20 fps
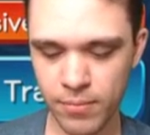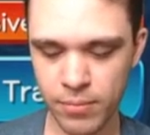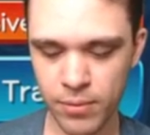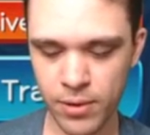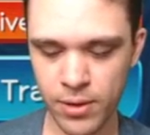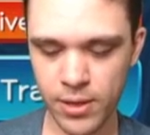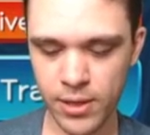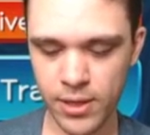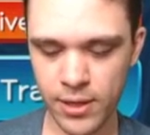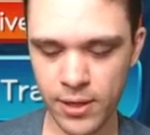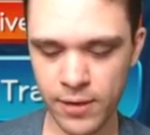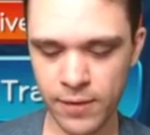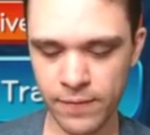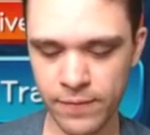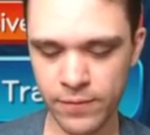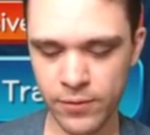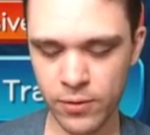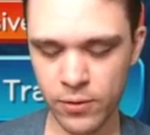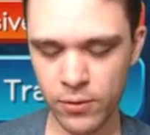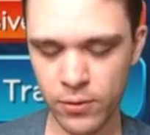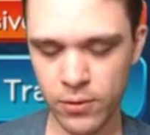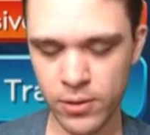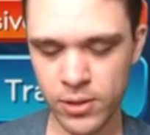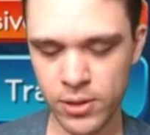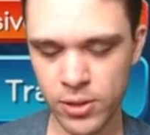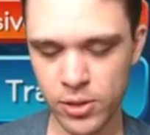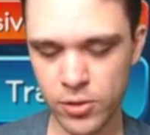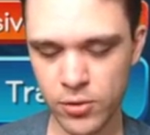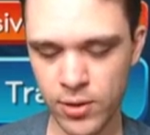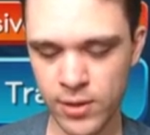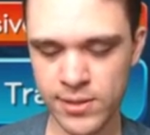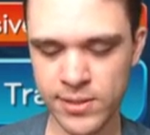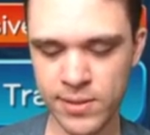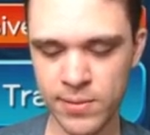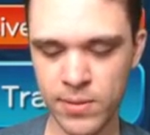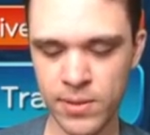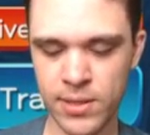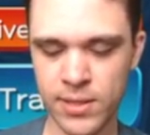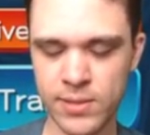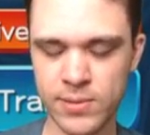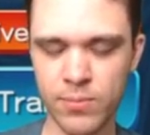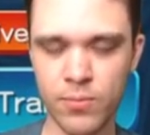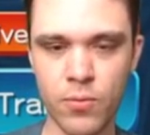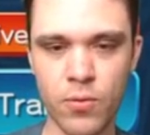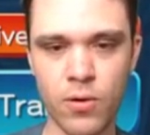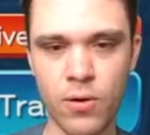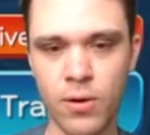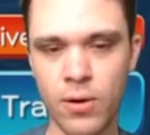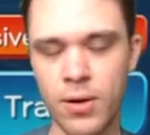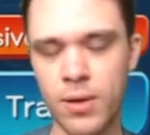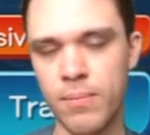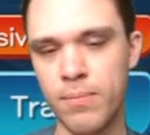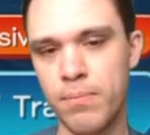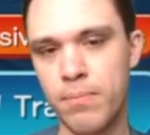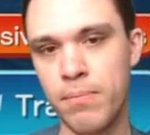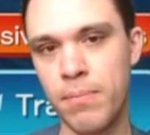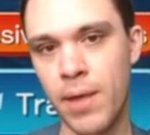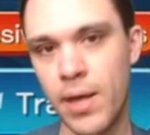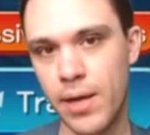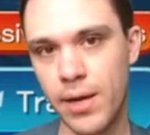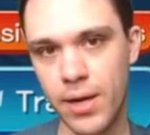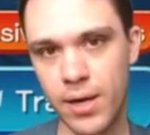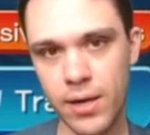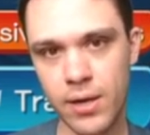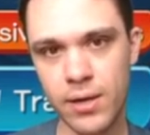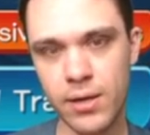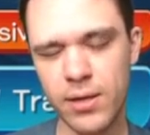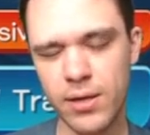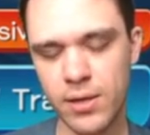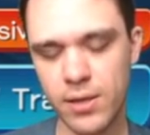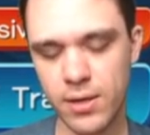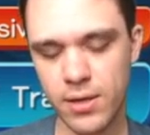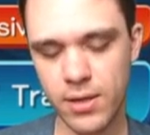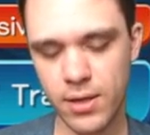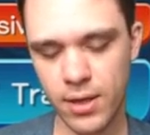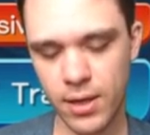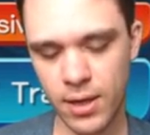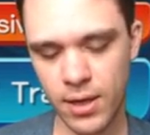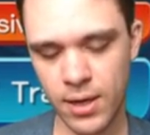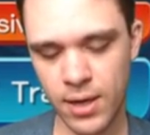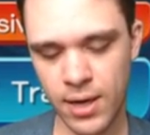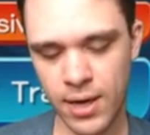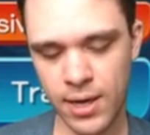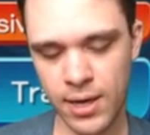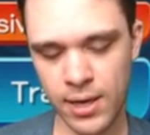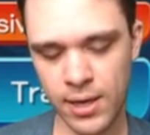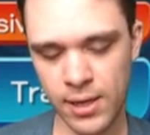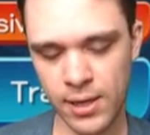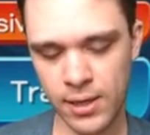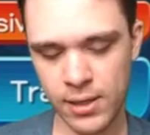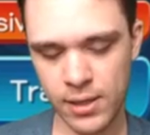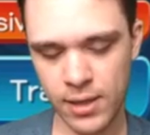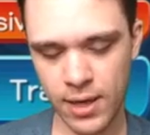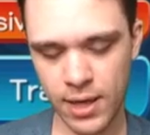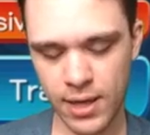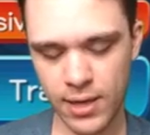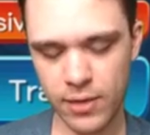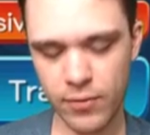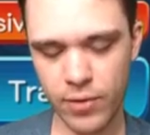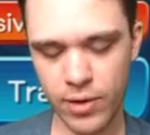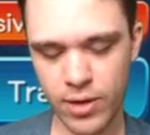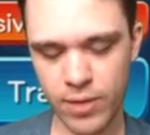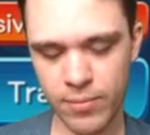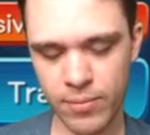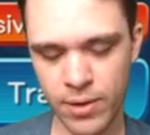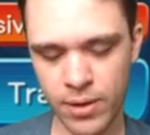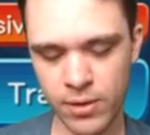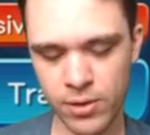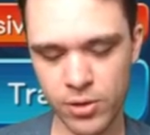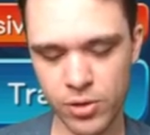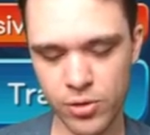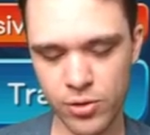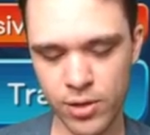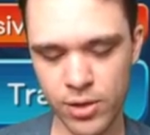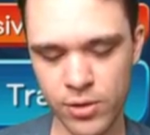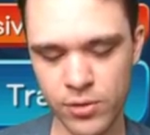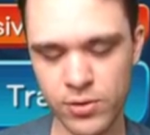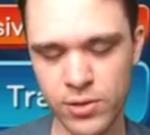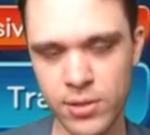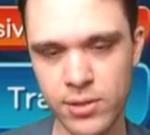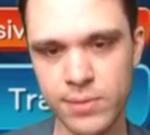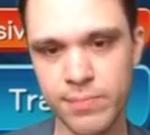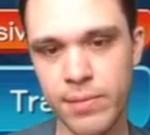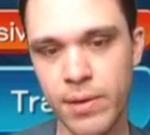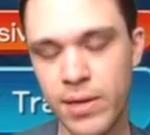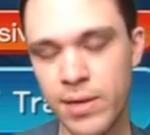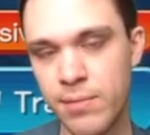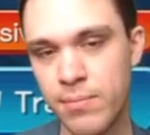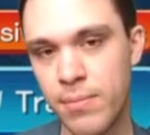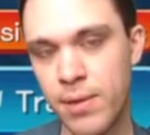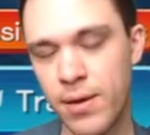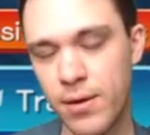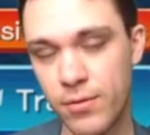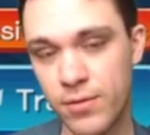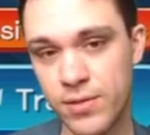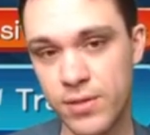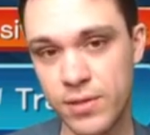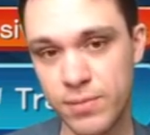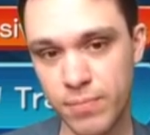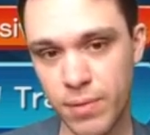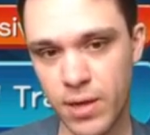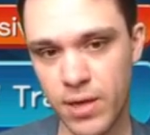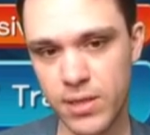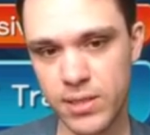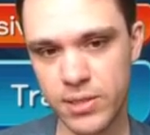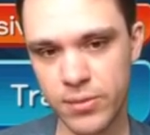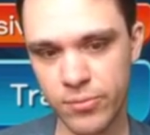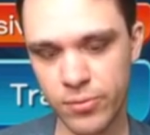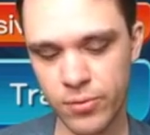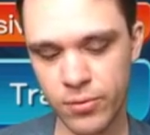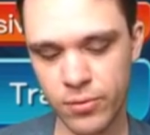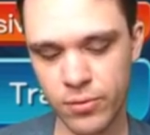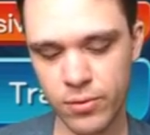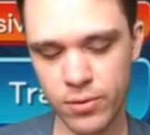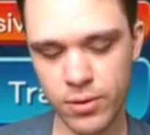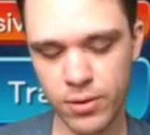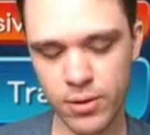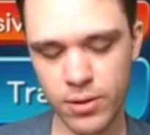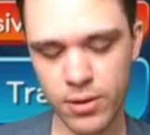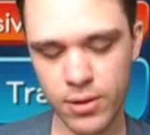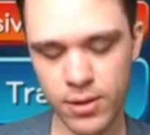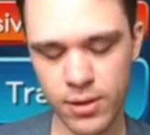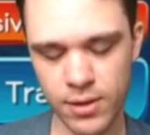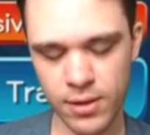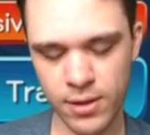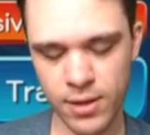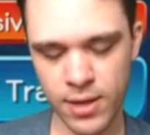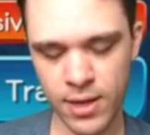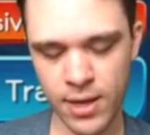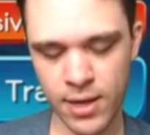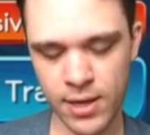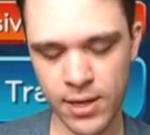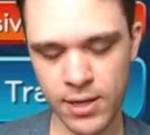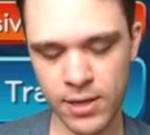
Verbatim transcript: But if you're looking to try something that's more meta, uh, I highly recommend you try to use as many medals as possible that